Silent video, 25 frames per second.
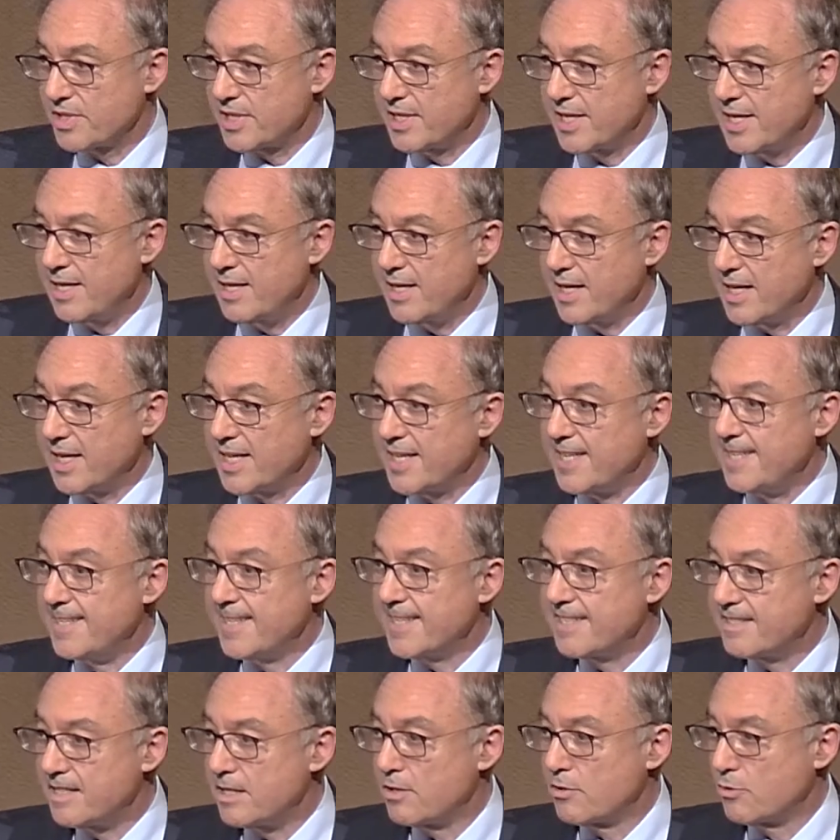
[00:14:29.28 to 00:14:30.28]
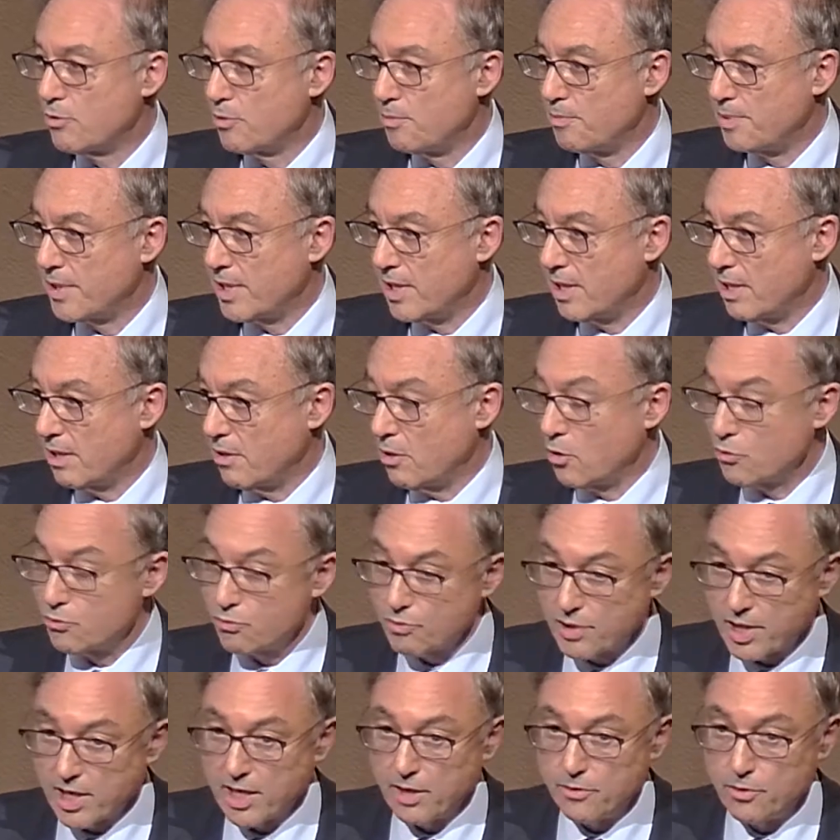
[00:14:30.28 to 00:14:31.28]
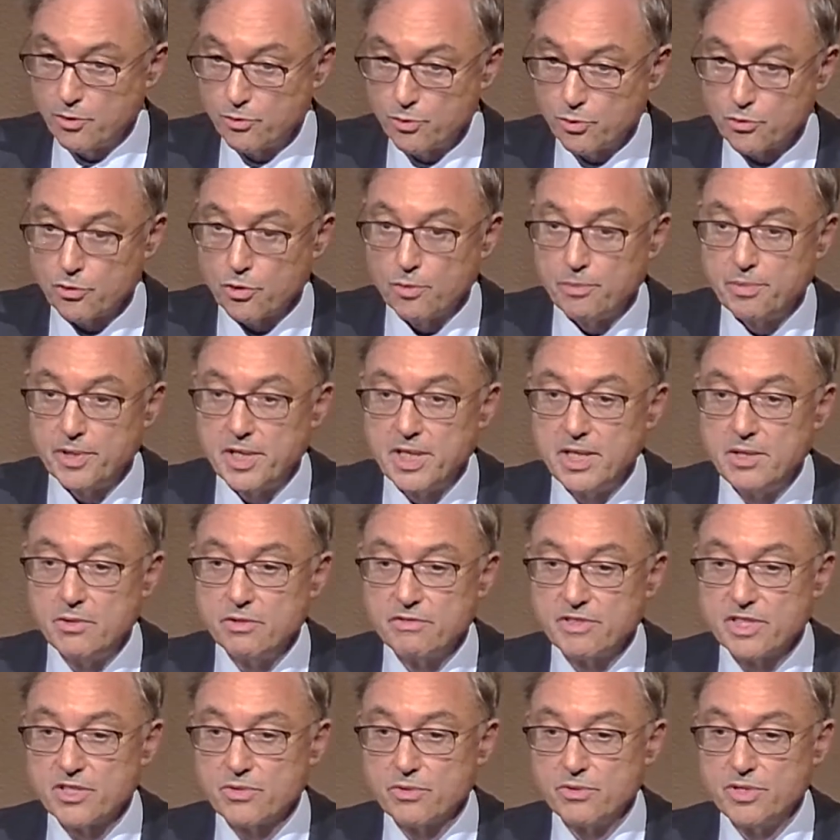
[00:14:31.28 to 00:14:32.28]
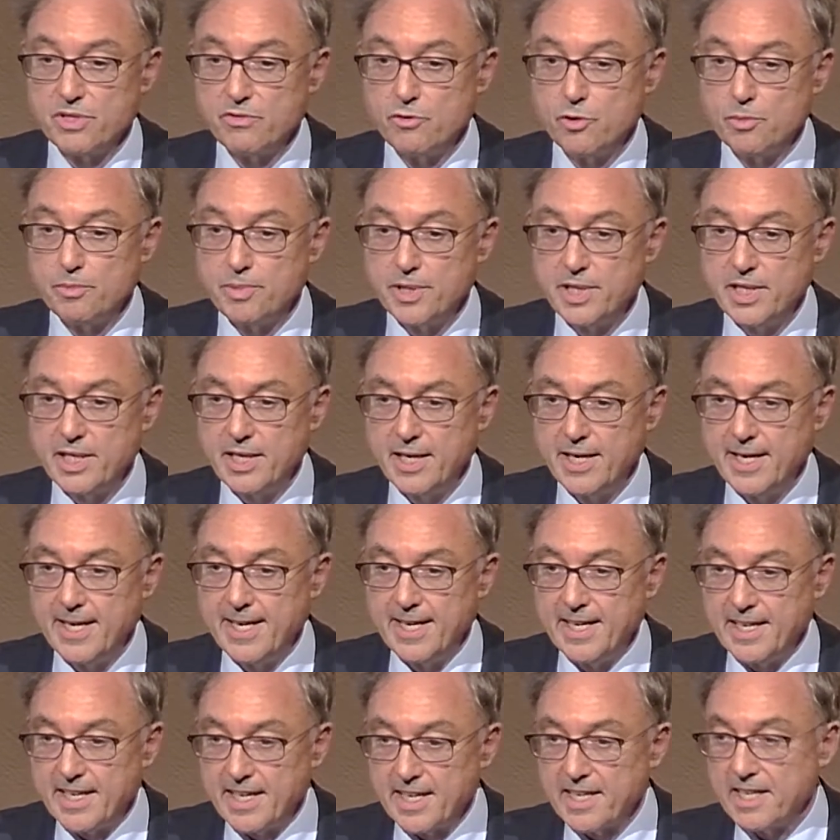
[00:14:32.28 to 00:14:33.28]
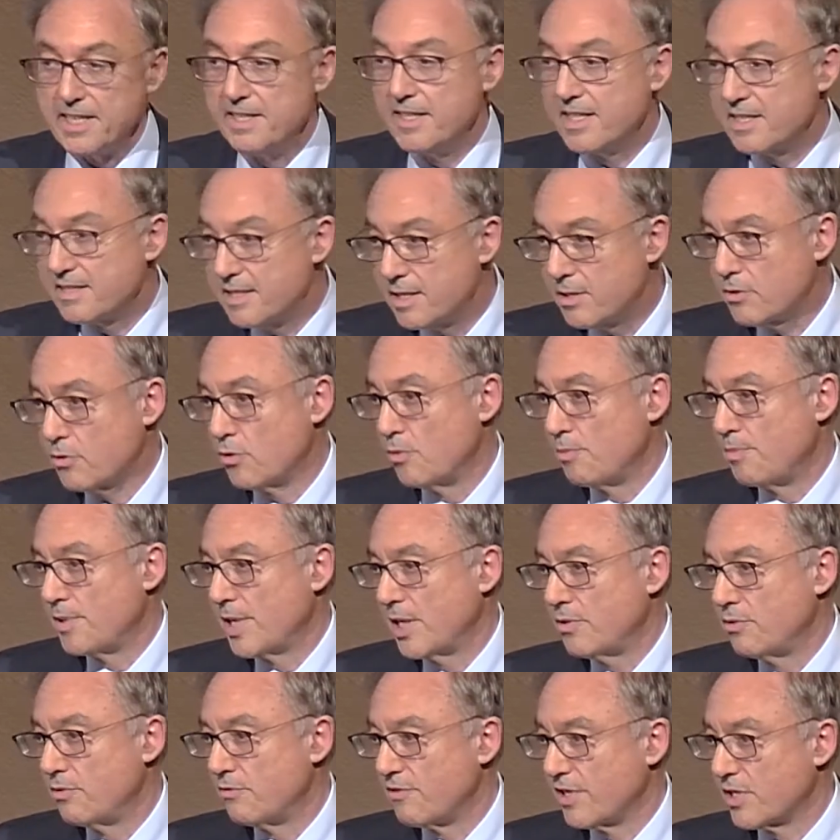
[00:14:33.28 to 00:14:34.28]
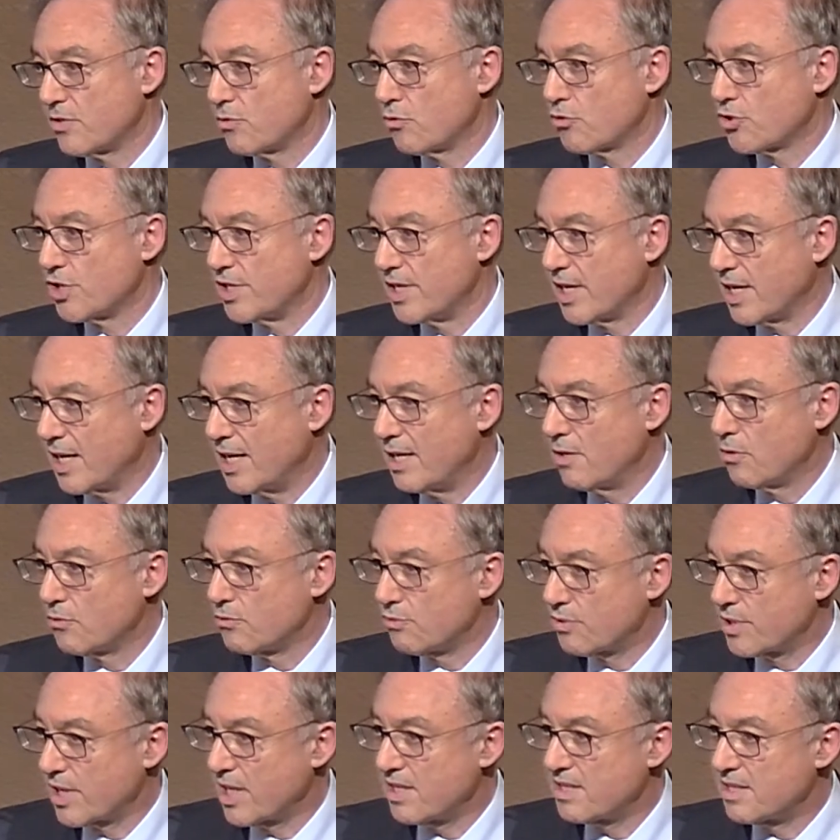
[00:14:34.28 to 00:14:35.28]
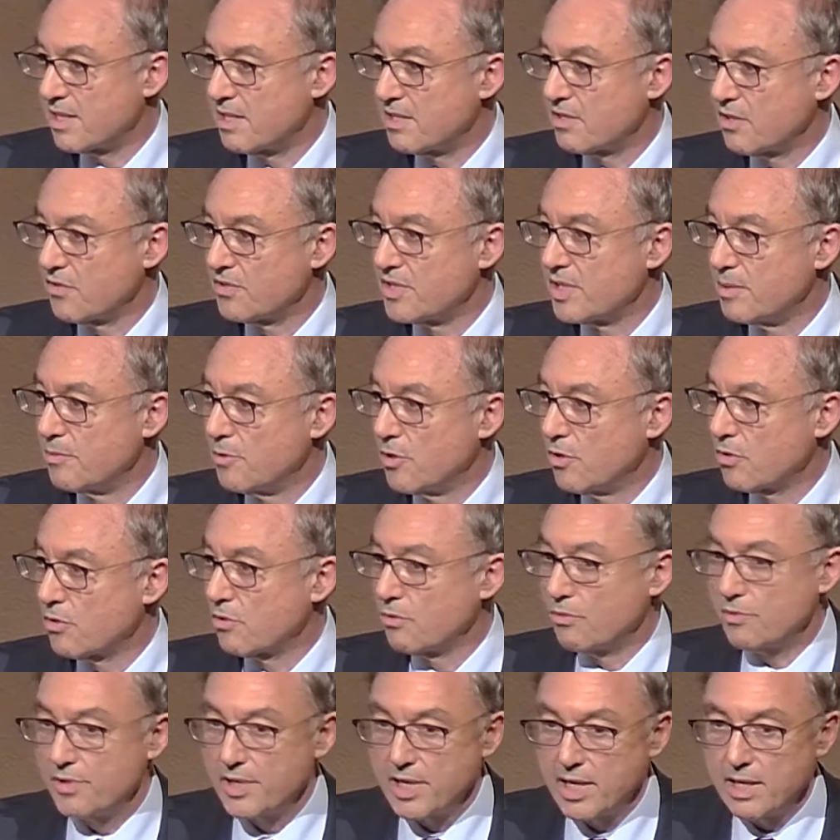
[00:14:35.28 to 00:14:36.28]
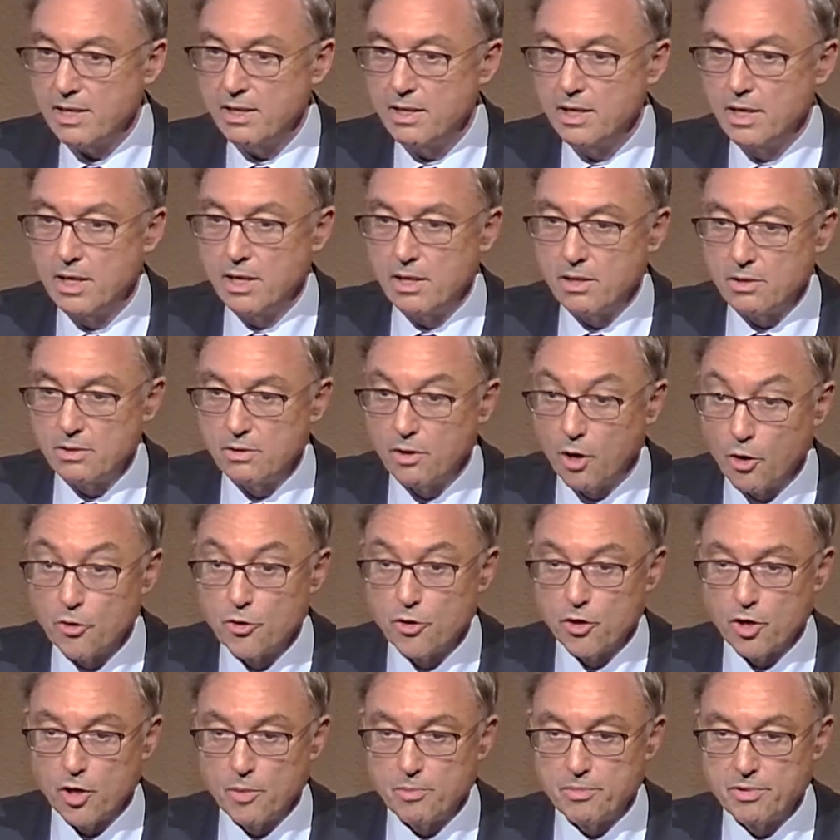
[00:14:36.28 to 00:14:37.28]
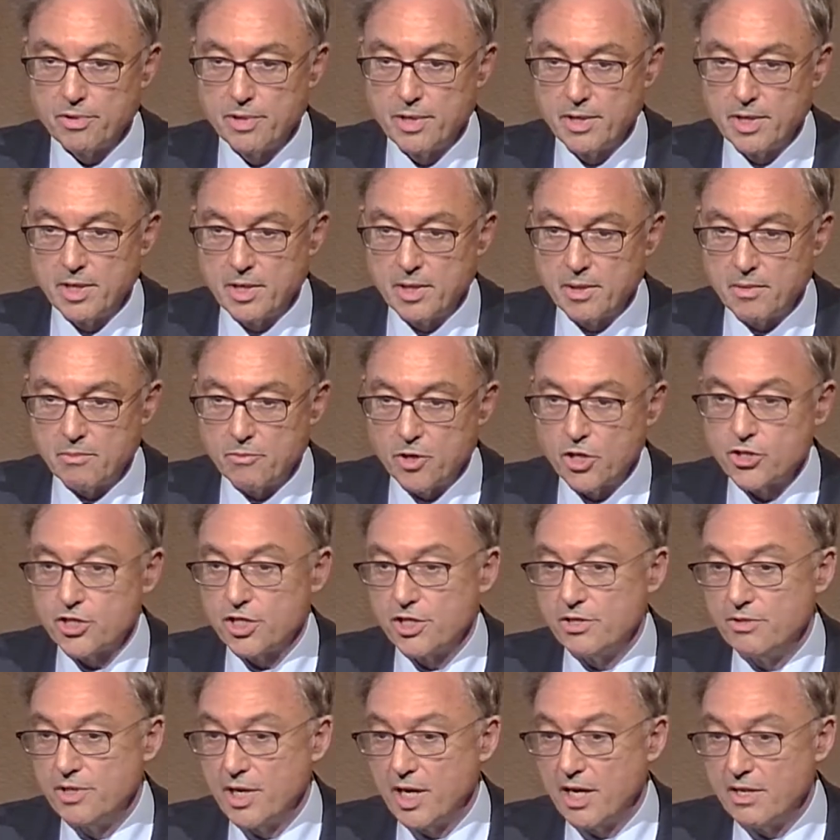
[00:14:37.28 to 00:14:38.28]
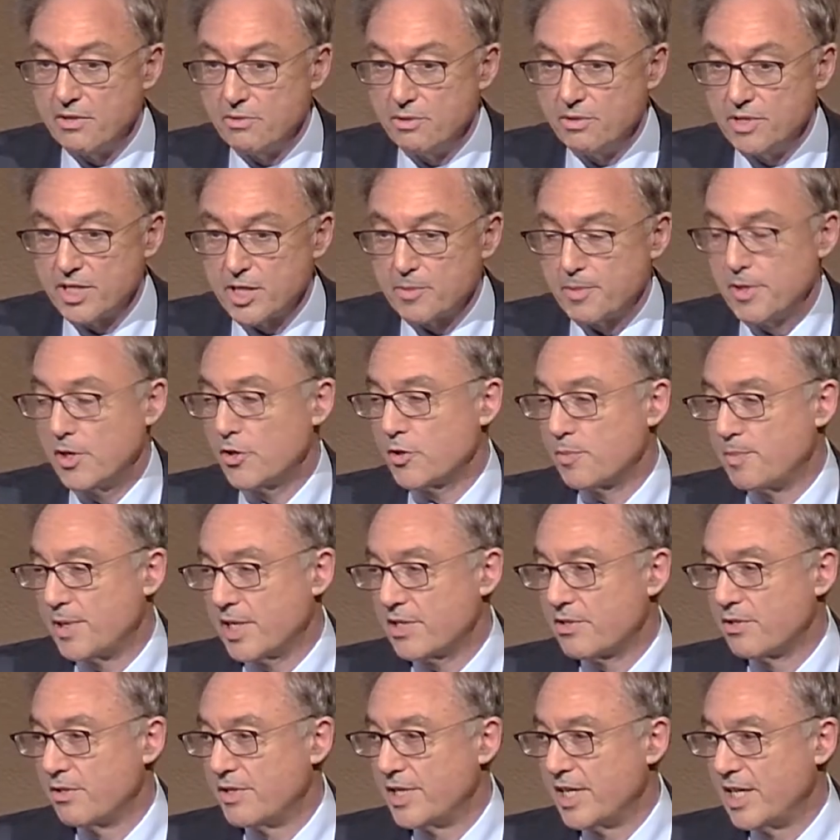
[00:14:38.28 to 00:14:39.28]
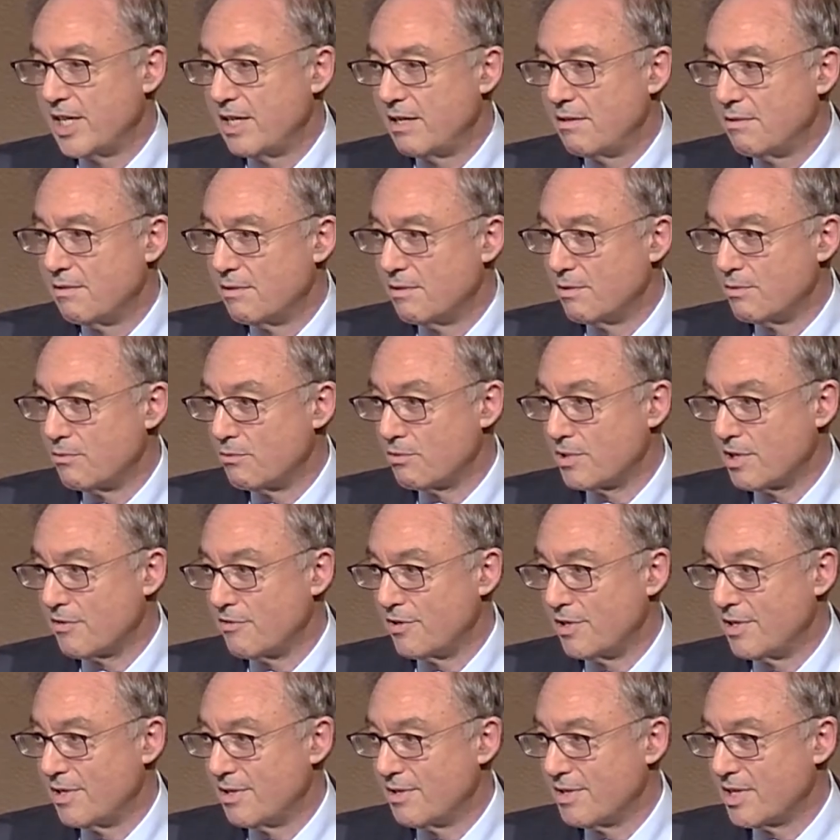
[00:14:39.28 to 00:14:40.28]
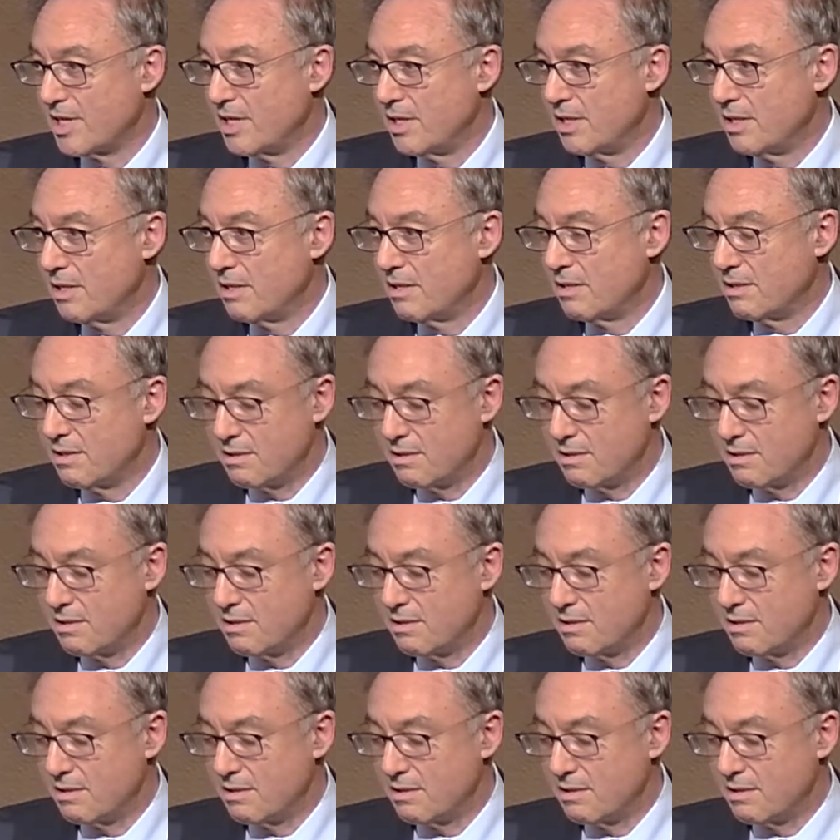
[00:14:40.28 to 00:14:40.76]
quite essential, and which does not exist in our country in a developed way, and does not exist, generally speaking. That's the feeling we have in Europe. I have a personal experience.